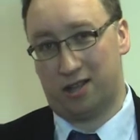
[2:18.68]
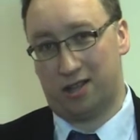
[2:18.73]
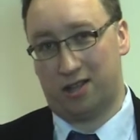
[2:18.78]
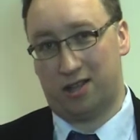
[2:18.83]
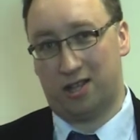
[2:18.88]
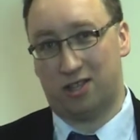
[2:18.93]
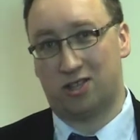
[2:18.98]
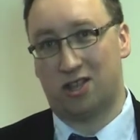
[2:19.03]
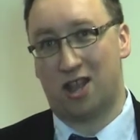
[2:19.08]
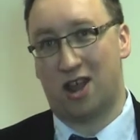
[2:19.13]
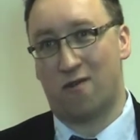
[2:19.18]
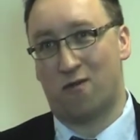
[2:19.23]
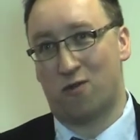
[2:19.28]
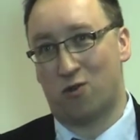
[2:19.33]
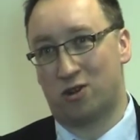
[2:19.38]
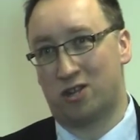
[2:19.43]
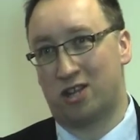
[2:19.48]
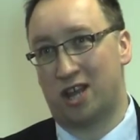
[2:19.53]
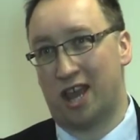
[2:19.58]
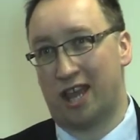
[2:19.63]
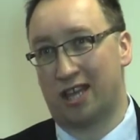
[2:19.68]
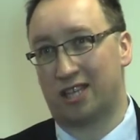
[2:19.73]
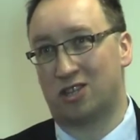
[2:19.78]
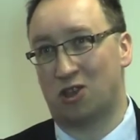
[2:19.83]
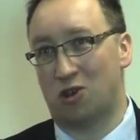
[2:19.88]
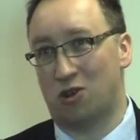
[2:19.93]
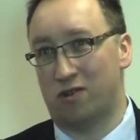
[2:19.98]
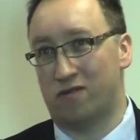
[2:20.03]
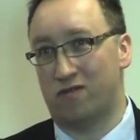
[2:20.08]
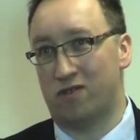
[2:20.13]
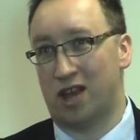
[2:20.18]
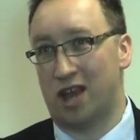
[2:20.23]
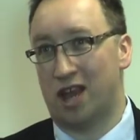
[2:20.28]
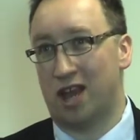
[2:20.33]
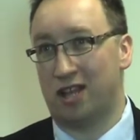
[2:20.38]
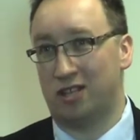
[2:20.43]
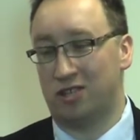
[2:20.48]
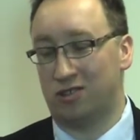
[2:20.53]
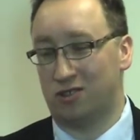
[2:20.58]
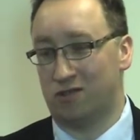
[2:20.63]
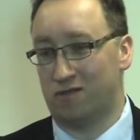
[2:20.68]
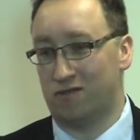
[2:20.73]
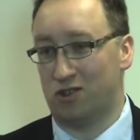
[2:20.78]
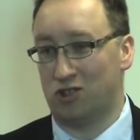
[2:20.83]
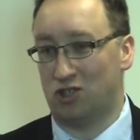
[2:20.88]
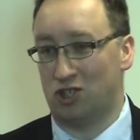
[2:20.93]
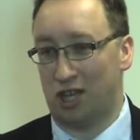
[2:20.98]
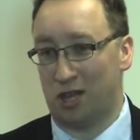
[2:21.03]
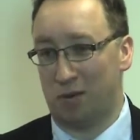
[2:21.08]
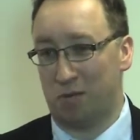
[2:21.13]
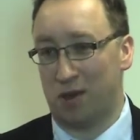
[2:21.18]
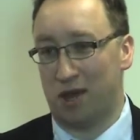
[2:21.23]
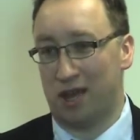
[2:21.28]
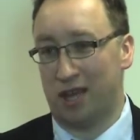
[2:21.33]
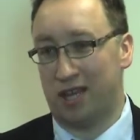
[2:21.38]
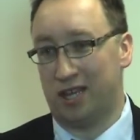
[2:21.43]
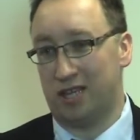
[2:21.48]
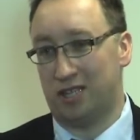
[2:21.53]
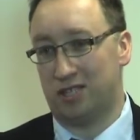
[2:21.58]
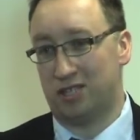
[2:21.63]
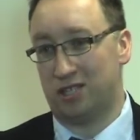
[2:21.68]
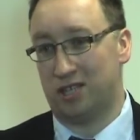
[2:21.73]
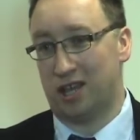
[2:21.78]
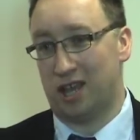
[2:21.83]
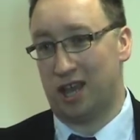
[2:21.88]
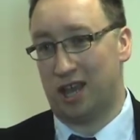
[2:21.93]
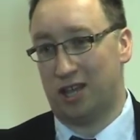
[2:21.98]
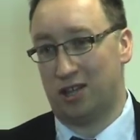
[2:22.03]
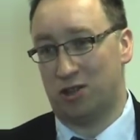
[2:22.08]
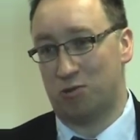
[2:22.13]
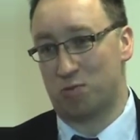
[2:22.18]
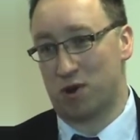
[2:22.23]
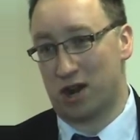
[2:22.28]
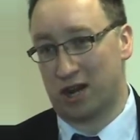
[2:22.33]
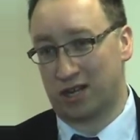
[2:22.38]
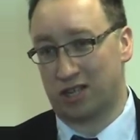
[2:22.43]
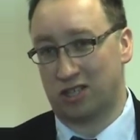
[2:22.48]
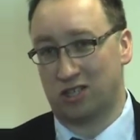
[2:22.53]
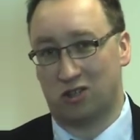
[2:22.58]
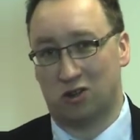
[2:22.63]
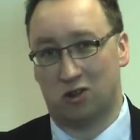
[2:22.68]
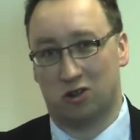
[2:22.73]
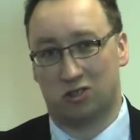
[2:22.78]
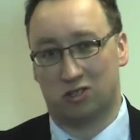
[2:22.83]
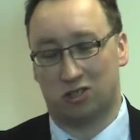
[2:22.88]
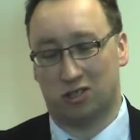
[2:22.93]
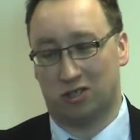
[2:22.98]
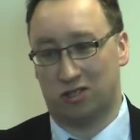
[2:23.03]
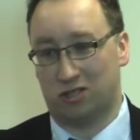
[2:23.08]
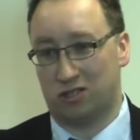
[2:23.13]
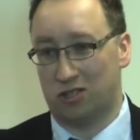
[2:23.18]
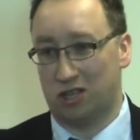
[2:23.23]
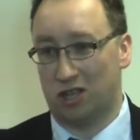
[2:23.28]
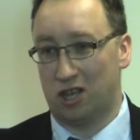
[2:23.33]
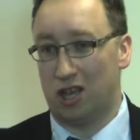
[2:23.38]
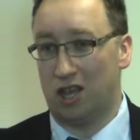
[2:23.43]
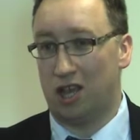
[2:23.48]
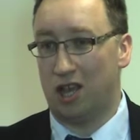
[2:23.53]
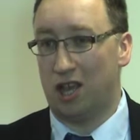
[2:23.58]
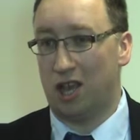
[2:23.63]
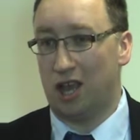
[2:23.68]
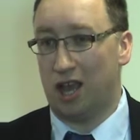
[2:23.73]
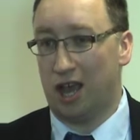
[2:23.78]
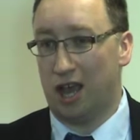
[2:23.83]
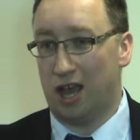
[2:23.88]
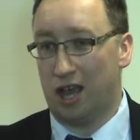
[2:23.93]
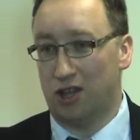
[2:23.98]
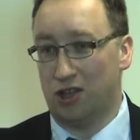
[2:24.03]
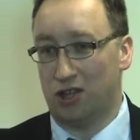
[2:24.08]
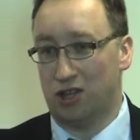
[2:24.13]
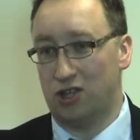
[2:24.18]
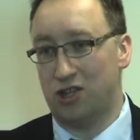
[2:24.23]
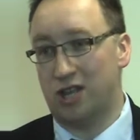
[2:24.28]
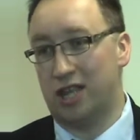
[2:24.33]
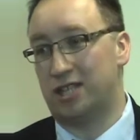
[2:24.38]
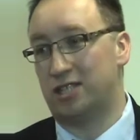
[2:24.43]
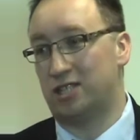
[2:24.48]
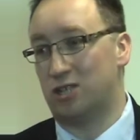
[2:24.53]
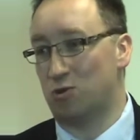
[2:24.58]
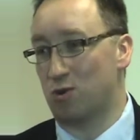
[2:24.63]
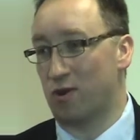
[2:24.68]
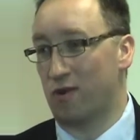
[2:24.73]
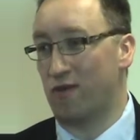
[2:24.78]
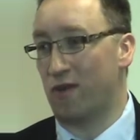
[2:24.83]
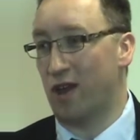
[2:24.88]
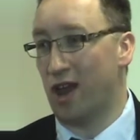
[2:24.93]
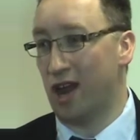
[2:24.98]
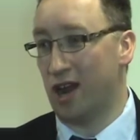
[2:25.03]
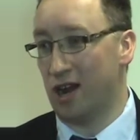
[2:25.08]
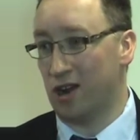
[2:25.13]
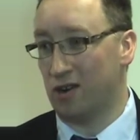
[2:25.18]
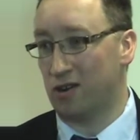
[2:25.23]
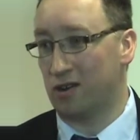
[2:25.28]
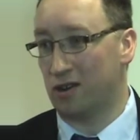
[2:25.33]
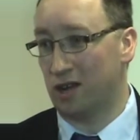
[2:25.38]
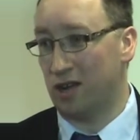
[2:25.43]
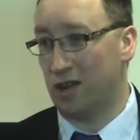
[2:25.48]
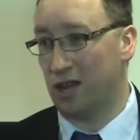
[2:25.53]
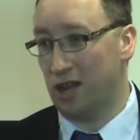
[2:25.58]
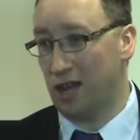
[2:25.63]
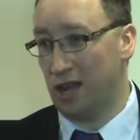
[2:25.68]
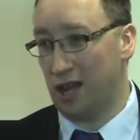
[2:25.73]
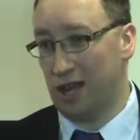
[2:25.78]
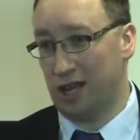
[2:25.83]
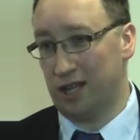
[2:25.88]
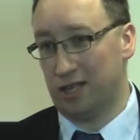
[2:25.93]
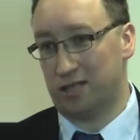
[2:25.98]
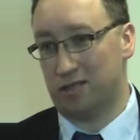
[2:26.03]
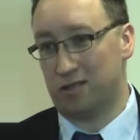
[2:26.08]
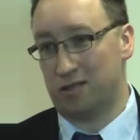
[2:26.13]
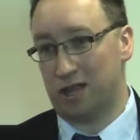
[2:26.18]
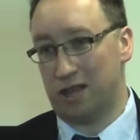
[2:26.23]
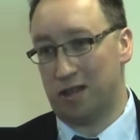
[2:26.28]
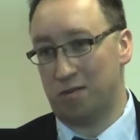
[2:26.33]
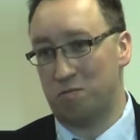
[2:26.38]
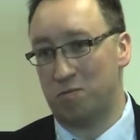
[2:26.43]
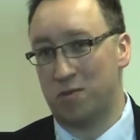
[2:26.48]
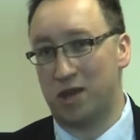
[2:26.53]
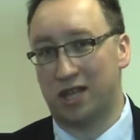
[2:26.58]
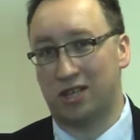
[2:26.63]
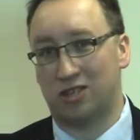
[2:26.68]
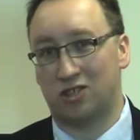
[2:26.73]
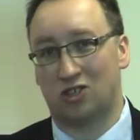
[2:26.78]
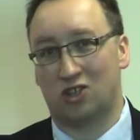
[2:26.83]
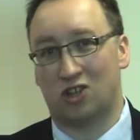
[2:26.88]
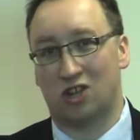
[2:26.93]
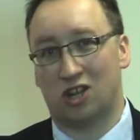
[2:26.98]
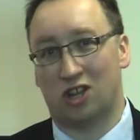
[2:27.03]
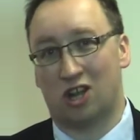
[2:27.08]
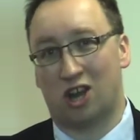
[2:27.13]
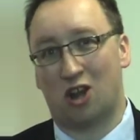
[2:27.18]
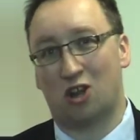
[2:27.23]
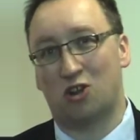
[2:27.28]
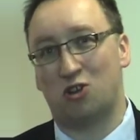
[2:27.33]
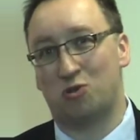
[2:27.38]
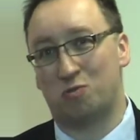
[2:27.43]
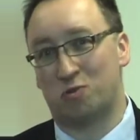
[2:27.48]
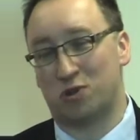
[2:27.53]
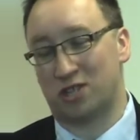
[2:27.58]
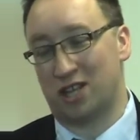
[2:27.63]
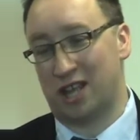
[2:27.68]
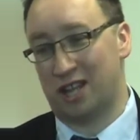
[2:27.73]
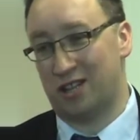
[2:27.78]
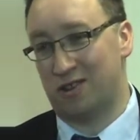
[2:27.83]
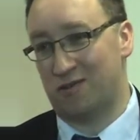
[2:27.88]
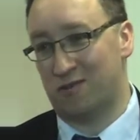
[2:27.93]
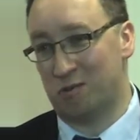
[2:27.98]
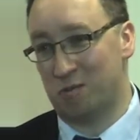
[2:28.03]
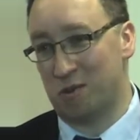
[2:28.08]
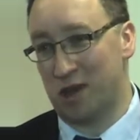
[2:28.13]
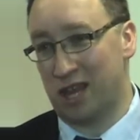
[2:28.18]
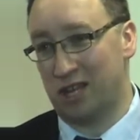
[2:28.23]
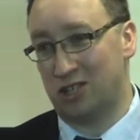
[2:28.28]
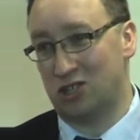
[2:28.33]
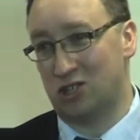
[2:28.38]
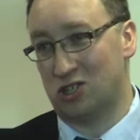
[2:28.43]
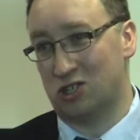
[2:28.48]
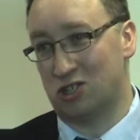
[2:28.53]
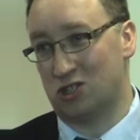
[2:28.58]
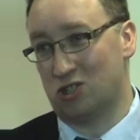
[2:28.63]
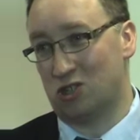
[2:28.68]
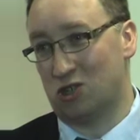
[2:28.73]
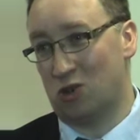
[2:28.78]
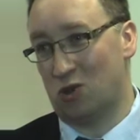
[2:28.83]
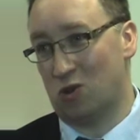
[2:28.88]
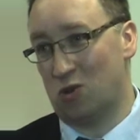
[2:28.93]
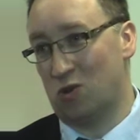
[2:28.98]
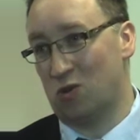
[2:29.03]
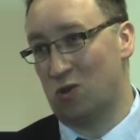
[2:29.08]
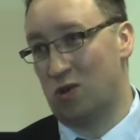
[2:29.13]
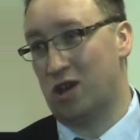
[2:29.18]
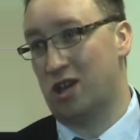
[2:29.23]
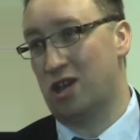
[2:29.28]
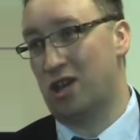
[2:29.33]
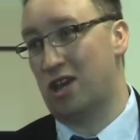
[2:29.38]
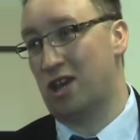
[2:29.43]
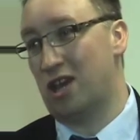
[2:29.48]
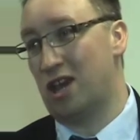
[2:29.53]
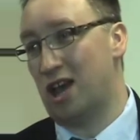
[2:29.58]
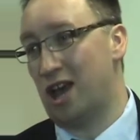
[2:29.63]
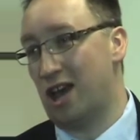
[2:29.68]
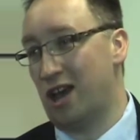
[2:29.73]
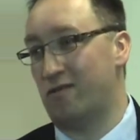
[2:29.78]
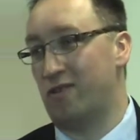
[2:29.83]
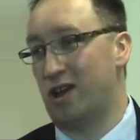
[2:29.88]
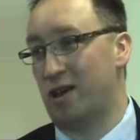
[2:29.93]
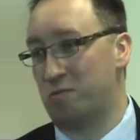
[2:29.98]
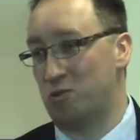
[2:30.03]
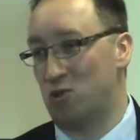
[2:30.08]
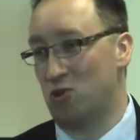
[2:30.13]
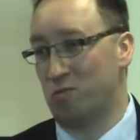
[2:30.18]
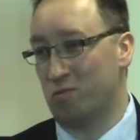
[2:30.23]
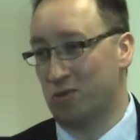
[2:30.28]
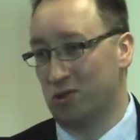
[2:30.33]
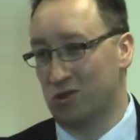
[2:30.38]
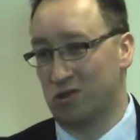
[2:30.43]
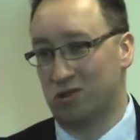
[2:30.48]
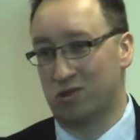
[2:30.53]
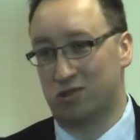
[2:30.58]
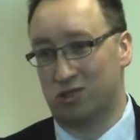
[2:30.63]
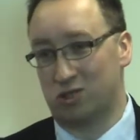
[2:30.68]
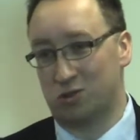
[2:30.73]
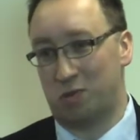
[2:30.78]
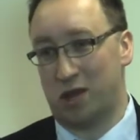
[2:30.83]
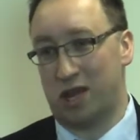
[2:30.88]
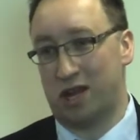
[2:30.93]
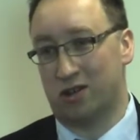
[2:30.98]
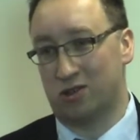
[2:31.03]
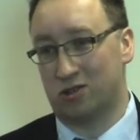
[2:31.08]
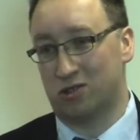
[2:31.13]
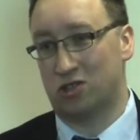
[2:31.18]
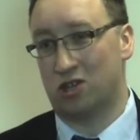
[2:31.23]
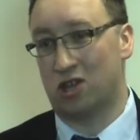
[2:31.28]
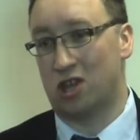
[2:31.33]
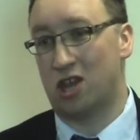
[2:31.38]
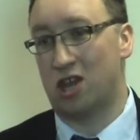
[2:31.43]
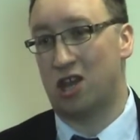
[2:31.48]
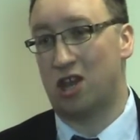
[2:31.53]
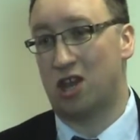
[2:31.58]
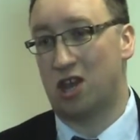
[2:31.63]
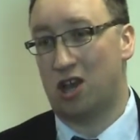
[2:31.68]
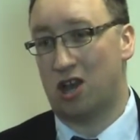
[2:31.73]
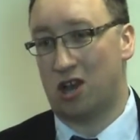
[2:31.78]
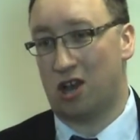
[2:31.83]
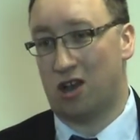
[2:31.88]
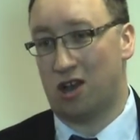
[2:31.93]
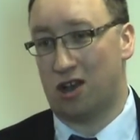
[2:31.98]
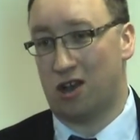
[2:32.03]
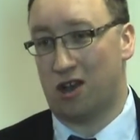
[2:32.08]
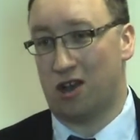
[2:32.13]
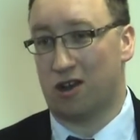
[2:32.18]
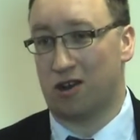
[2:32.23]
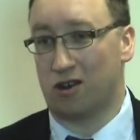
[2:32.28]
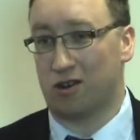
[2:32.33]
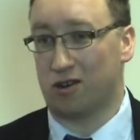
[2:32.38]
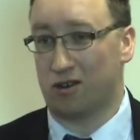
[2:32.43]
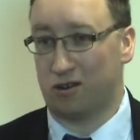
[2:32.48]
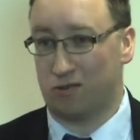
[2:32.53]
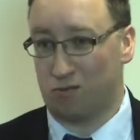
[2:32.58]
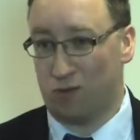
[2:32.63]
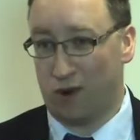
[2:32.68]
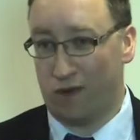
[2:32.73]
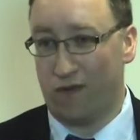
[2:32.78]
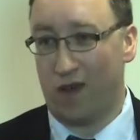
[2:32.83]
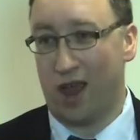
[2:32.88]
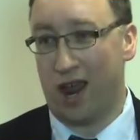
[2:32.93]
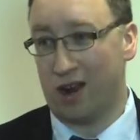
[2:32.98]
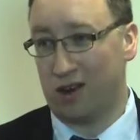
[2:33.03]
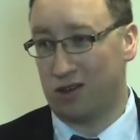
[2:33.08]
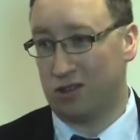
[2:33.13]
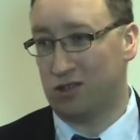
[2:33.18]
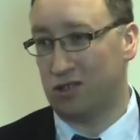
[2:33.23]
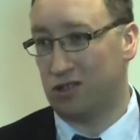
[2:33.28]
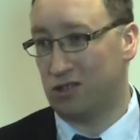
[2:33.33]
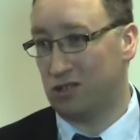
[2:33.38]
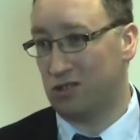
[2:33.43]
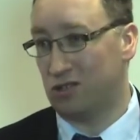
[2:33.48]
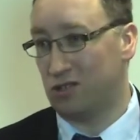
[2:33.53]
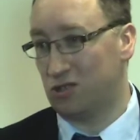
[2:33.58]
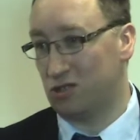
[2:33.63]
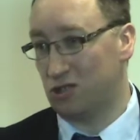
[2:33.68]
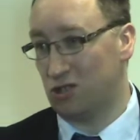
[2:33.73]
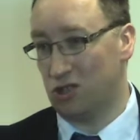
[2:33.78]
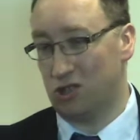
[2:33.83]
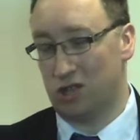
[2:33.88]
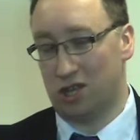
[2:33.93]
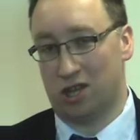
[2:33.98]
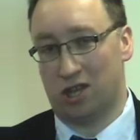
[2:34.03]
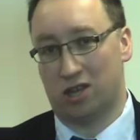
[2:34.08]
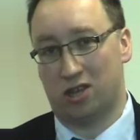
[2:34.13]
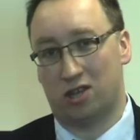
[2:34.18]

This therefore takes out of the hands of the GPs and practice nurses the need to refer. It means that 100% of the patients who have abnormal smears are referred to the